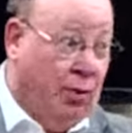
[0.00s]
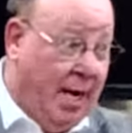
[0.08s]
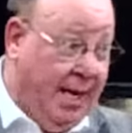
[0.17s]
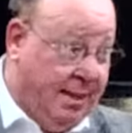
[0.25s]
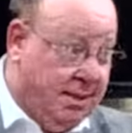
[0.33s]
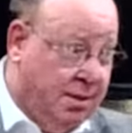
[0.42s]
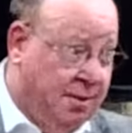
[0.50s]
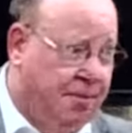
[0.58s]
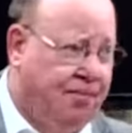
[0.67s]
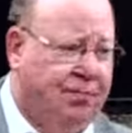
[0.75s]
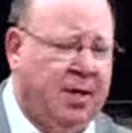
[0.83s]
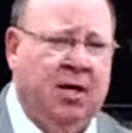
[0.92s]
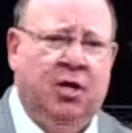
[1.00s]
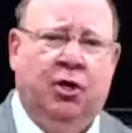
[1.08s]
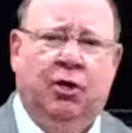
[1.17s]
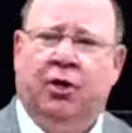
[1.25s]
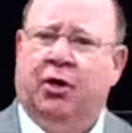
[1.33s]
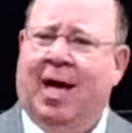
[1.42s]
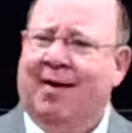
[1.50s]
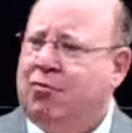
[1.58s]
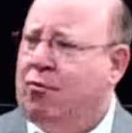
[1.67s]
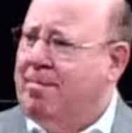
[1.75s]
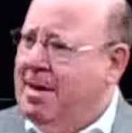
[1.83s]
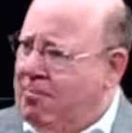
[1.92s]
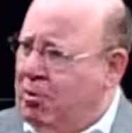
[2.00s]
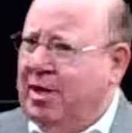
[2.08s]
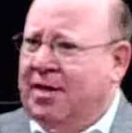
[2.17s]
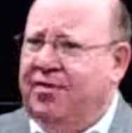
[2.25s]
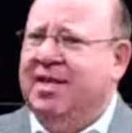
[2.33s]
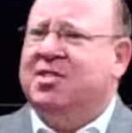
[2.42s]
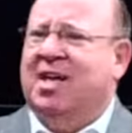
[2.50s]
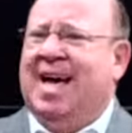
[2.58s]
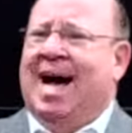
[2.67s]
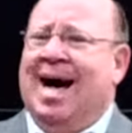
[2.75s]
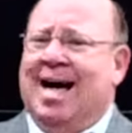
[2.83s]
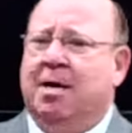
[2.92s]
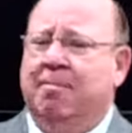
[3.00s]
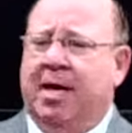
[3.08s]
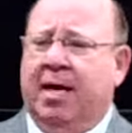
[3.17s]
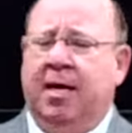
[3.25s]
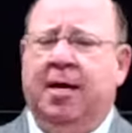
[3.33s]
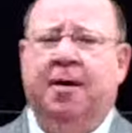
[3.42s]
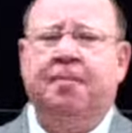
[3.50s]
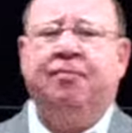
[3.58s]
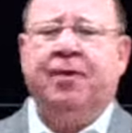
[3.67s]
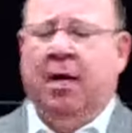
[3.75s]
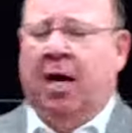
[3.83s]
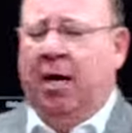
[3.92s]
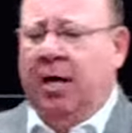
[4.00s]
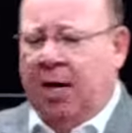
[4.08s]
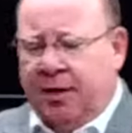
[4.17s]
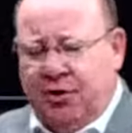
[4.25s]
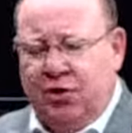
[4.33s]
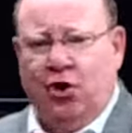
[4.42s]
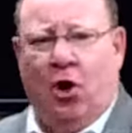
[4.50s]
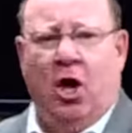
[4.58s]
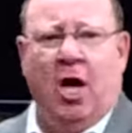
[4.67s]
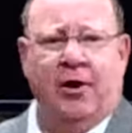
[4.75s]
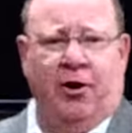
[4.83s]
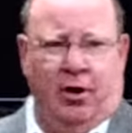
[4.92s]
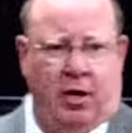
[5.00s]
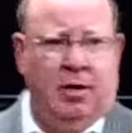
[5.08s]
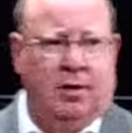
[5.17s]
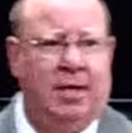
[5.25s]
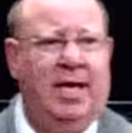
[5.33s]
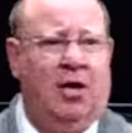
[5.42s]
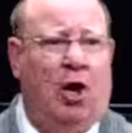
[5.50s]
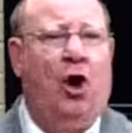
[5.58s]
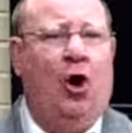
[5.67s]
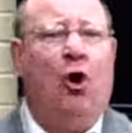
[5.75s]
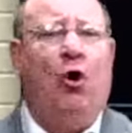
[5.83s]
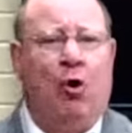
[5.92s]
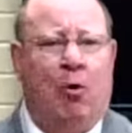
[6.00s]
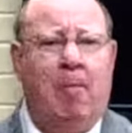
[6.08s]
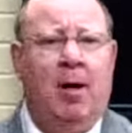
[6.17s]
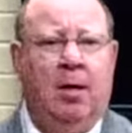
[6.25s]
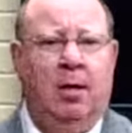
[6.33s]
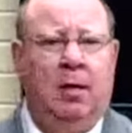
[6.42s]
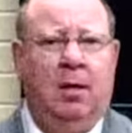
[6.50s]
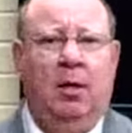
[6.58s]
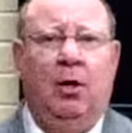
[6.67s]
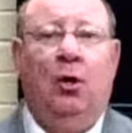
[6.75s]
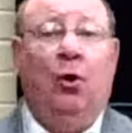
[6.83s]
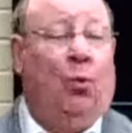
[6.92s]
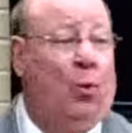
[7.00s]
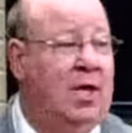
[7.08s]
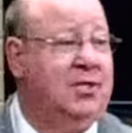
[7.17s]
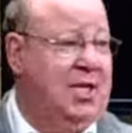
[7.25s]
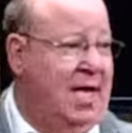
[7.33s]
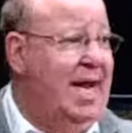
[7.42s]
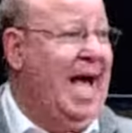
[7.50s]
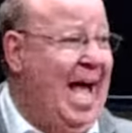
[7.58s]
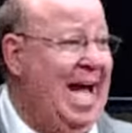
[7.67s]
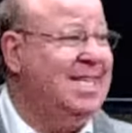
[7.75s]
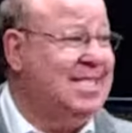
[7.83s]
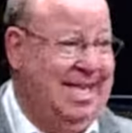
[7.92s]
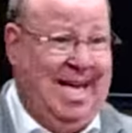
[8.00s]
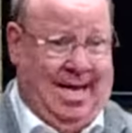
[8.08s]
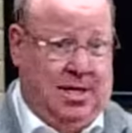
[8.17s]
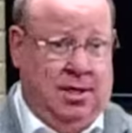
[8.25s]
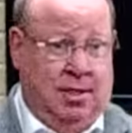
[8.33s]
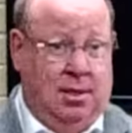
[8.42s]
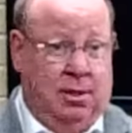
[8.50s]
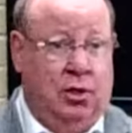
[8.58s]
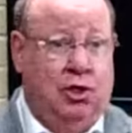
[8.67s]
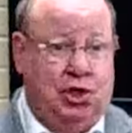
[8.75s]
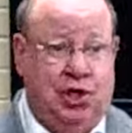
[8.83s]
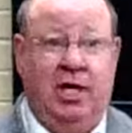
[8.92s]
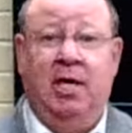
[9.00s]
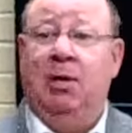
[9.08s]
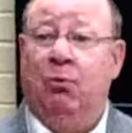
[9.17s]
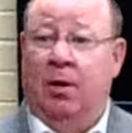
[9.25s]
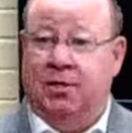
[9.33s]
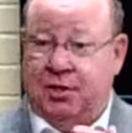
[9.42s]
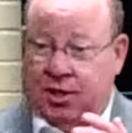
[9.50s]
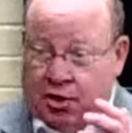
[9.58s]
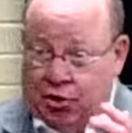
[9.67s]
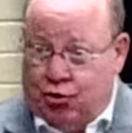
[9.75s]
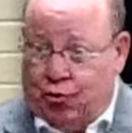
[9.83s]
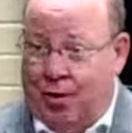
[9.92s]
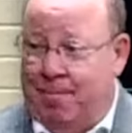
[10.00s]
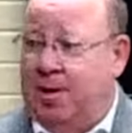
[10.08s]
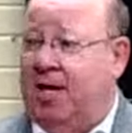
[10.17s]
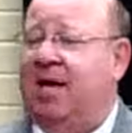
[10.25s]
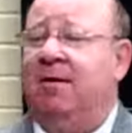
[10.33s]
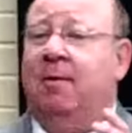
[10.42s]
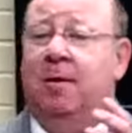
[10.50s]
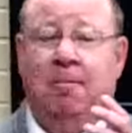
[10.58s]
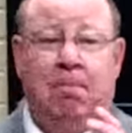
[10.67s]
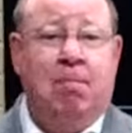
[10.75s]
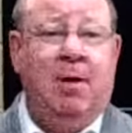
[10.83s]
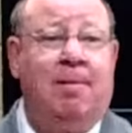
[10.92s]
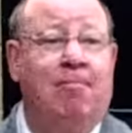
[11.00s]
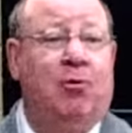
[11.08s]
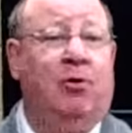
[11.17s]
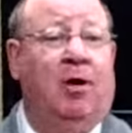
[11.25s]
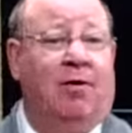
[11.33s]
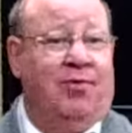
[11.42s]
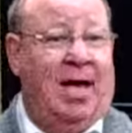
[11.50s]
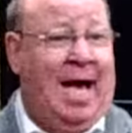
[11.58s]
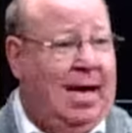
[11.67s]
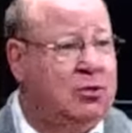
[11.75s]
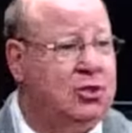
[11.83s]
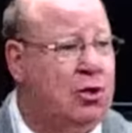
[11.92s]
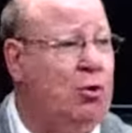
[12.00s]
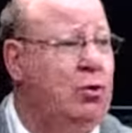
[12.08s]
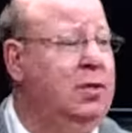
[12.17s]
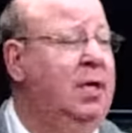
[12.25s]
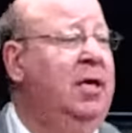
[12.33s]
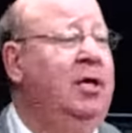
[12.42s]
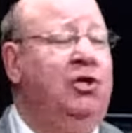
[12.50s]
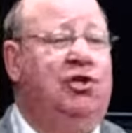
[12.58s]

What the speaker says: Right. You have to remember, in this economy, a daughter in a home was an asset. She was a contributing member of the household.